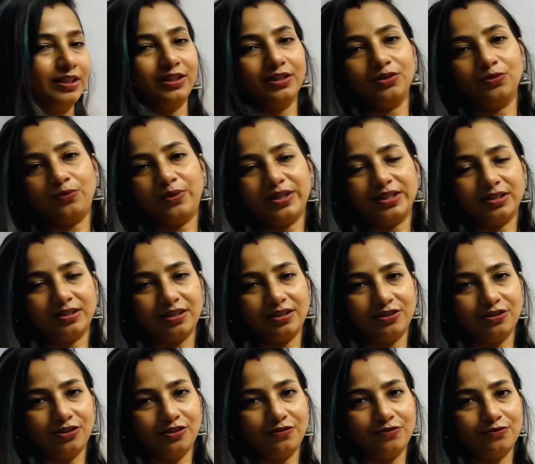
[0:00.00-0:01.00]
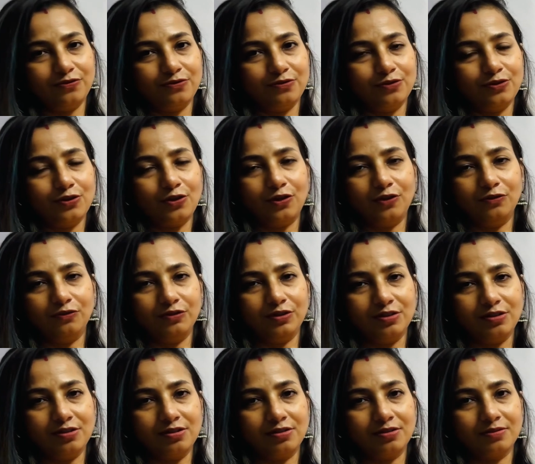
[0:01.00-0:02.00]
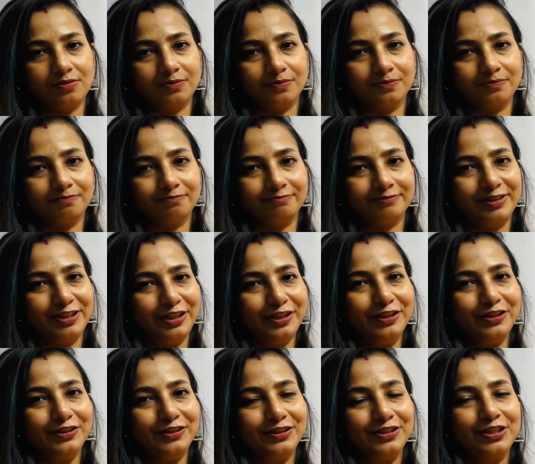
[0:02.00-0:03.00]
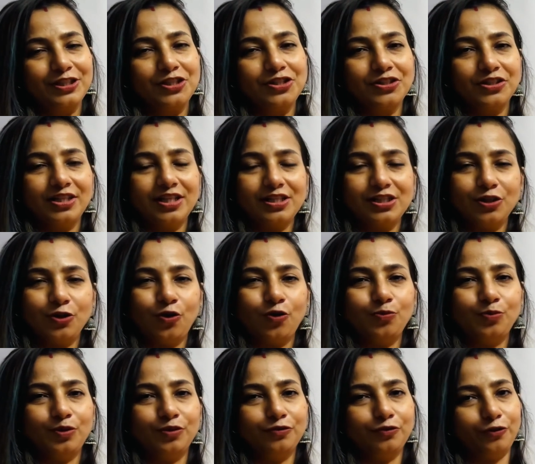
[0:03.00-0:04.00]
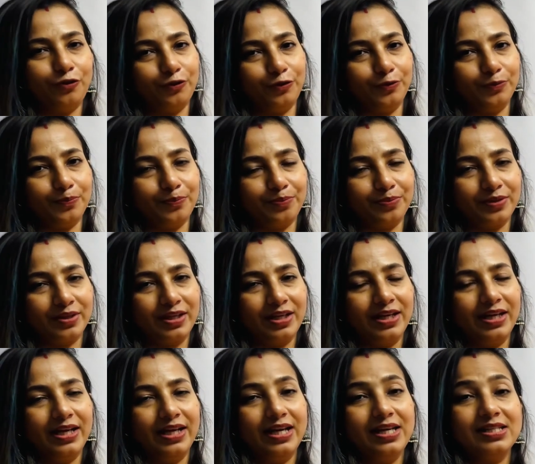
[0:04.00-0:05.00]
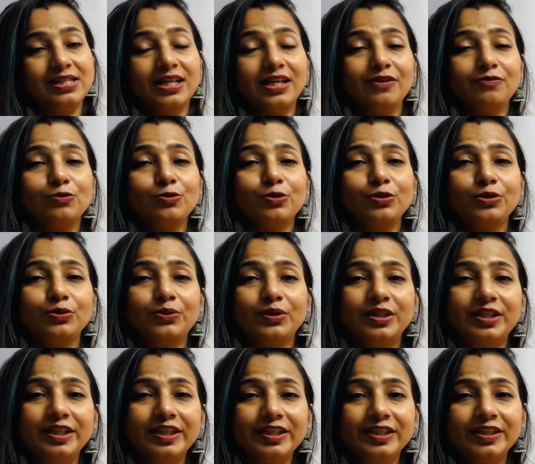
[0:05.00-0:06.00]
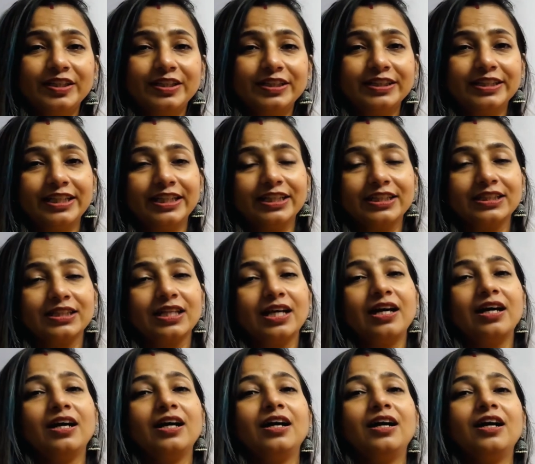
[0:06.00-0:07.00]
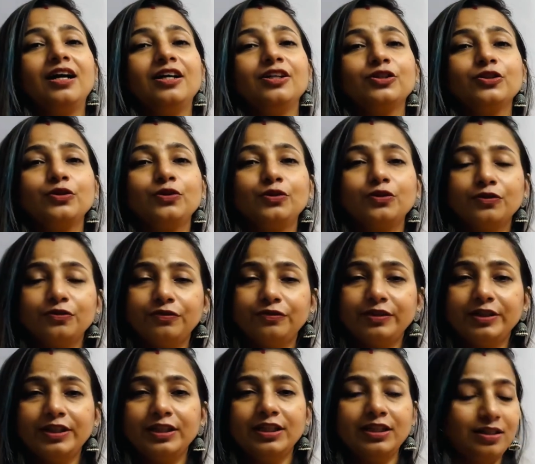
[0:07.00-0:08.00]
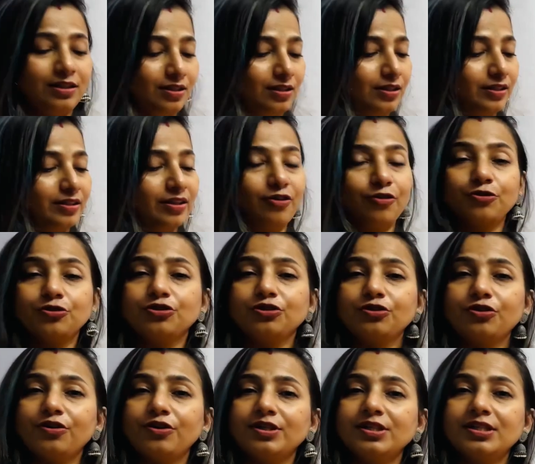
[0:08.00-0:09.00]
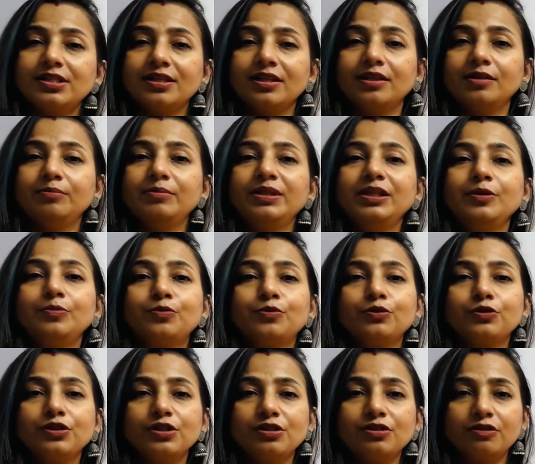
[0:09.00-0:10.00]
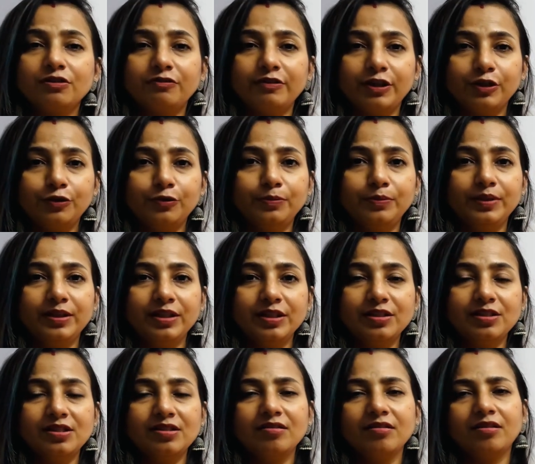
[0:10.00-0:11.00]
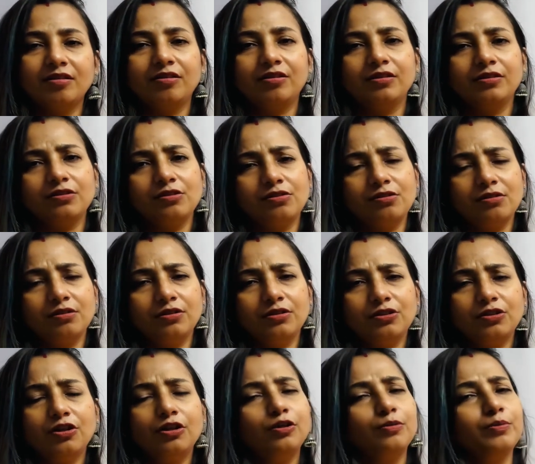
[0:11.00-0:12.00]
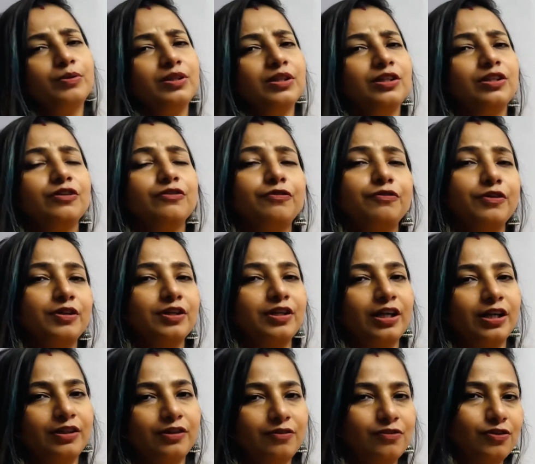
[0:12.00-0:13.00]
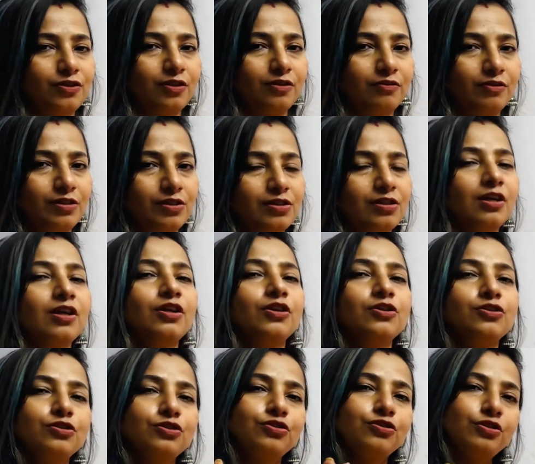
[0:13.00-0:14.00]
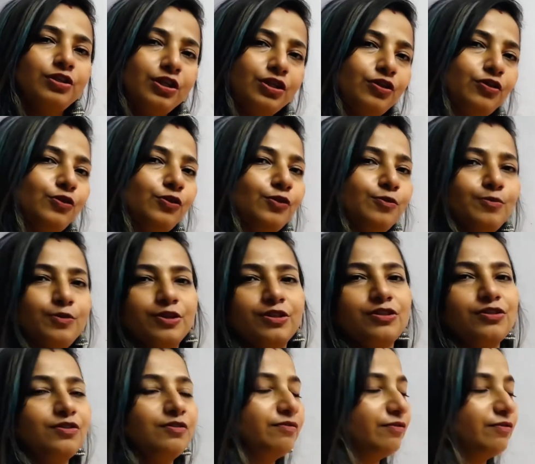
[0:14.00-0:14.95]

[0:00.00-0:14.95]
in what kind of solvents? Clear? So that's a homework for you. As I have told you earlier that chlorophyll, carotenoids and biliverdins or phycobilins, they are soluble in different kind of solvents. So today your homework is to